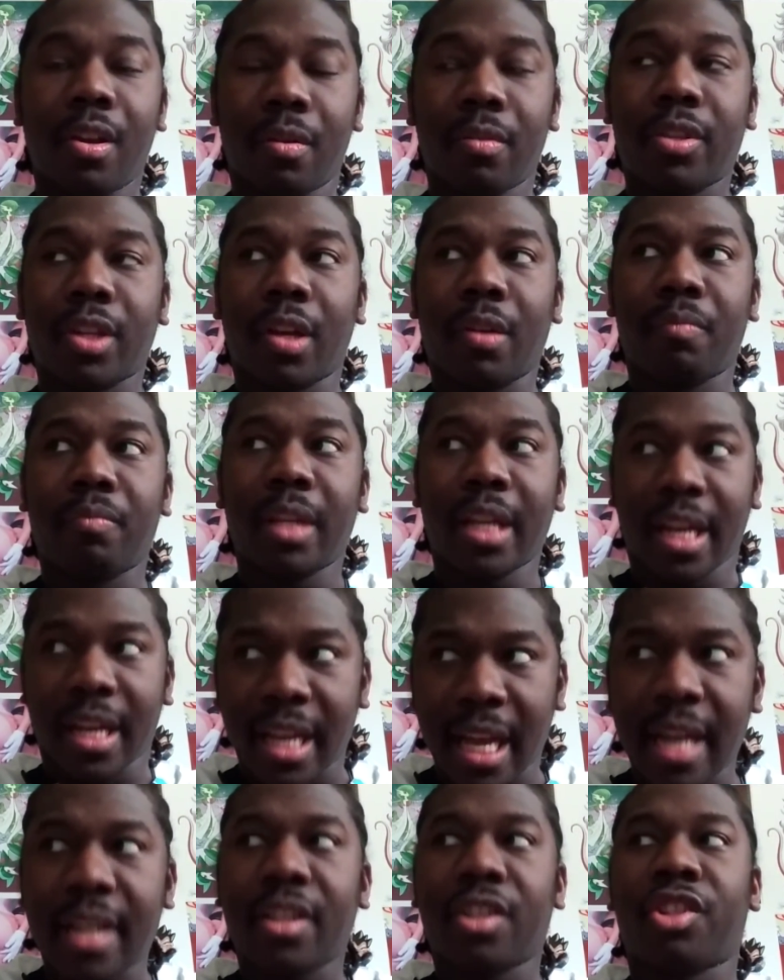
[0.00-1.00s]
So, yeah,
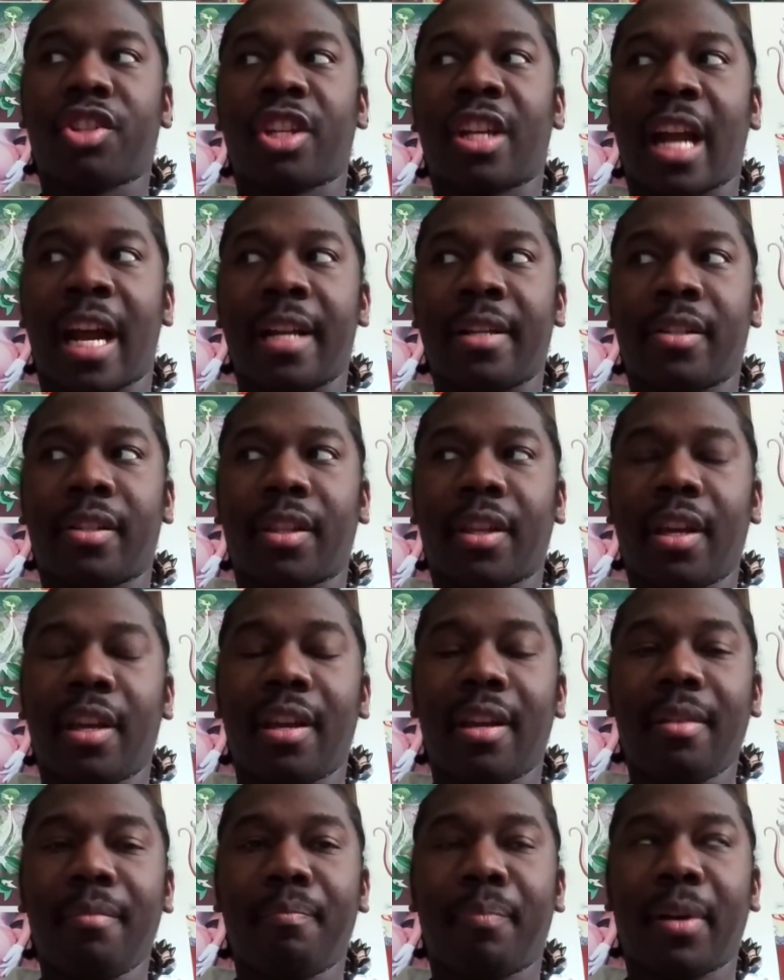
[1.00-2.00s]
that is a nice
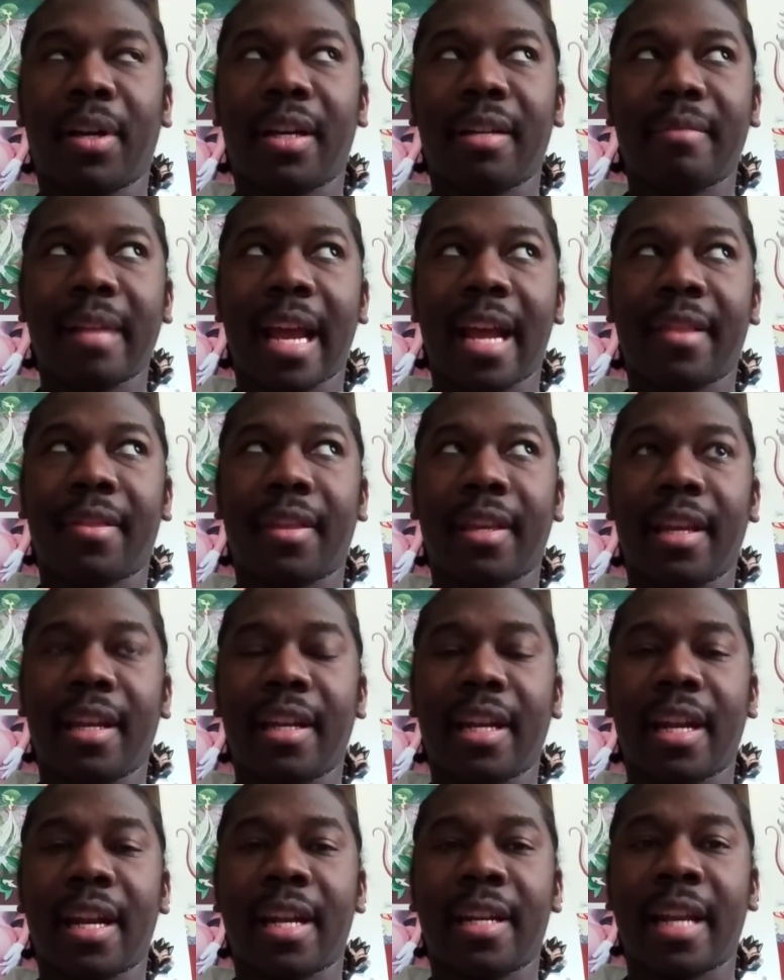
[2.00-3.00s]
thing, but at the
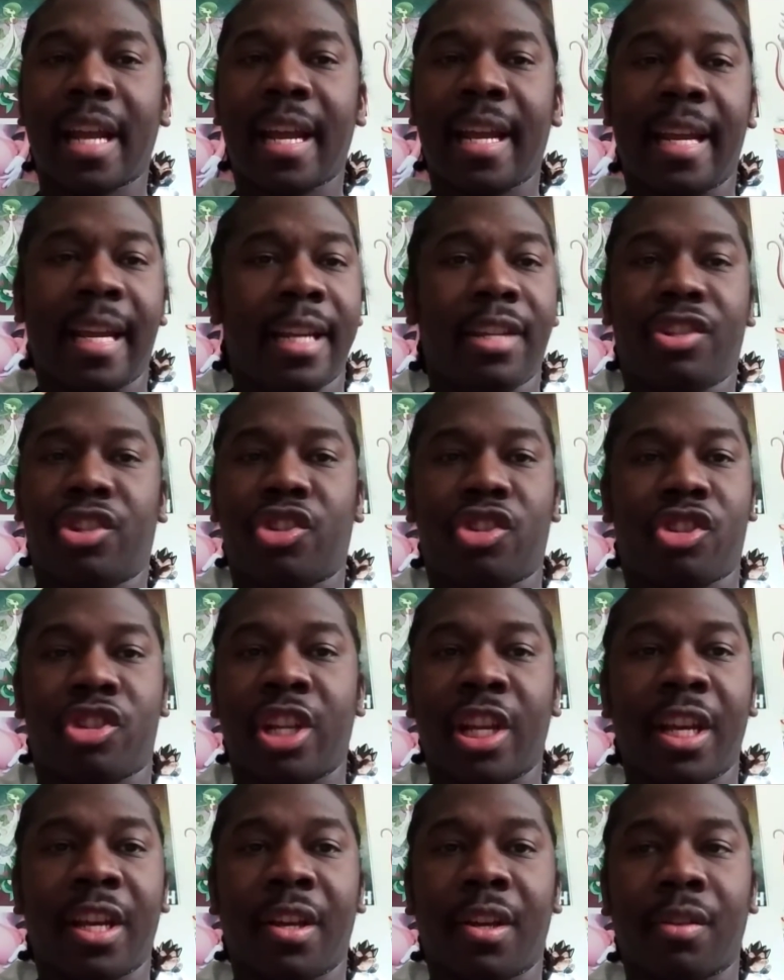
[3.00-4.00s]
end of the day, he's
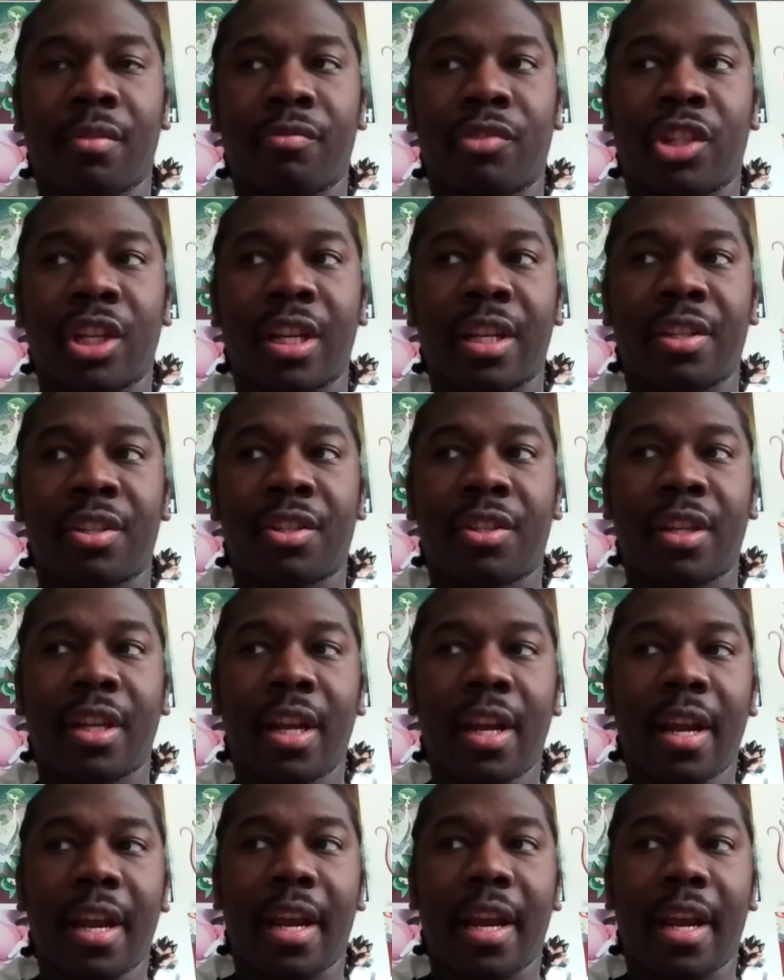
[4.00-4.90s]
still just